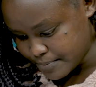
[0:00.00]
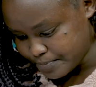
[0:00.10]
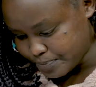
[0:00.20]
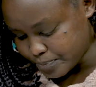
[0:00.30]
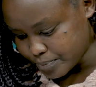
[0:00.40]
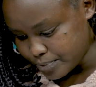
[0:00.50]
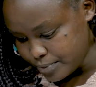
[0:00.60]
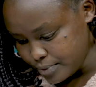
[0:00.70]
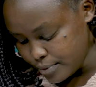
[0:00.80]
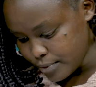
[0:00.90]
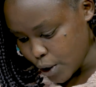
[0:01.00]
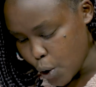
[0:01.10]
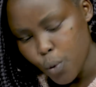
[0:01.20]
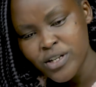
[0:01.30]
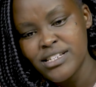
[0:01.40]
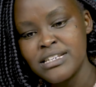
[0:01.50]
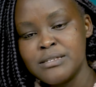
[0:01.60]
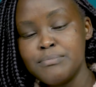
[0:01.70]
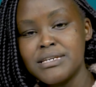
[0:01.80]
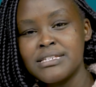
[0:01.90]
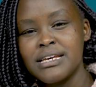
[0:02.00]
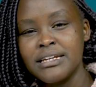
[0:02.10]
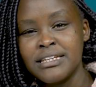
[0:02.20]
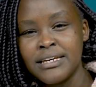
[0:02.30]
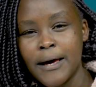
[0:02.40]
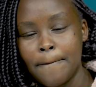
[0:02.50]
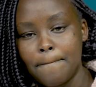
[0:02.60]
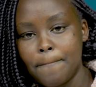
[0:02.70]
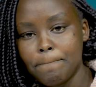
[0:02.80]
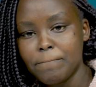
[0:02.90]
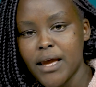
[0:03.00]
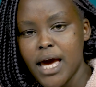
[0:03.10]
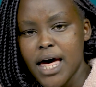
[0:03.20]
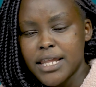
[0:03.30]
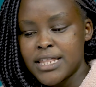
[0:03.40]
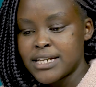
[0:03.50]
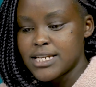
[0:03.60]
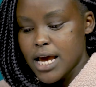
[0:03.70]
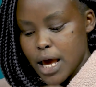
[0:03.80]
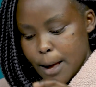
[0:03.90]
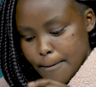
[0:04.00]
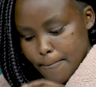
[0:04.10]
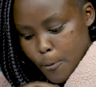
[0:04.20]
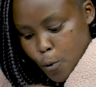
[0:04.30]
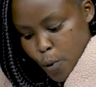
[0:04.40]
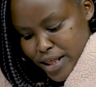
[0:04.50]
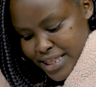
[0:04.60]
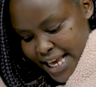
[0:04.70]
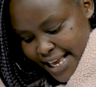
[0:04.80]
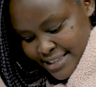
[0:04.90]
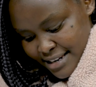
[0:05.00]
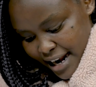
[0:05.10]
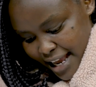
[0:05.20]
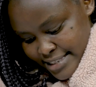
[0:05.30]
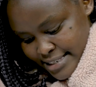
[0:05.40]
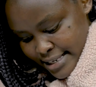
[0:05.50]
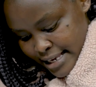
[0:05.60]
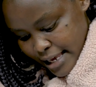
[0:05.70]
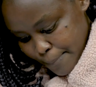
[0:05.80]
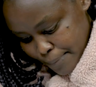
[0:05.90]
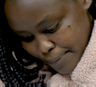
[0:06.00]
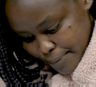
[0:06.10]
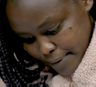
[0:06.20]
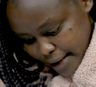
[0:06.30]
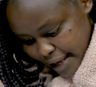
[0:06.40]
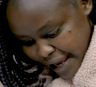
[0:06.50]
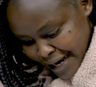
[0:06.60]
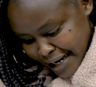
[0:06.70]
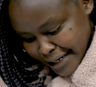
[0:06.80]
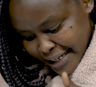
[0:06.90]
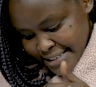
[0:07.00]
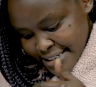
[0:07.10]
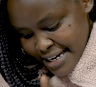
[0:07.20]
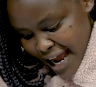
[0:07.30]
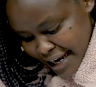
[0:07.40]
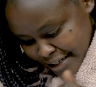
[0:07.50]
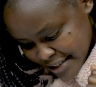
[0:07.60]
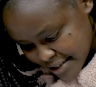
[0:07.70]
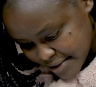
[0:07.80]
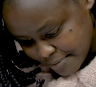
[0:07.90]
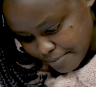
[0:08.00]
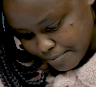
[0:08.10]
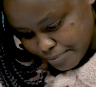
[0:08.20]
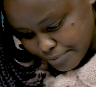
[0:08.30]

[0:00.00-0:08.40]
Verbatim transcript: Mm. What is being said here? That when the Israelites keep and understand, -hmm.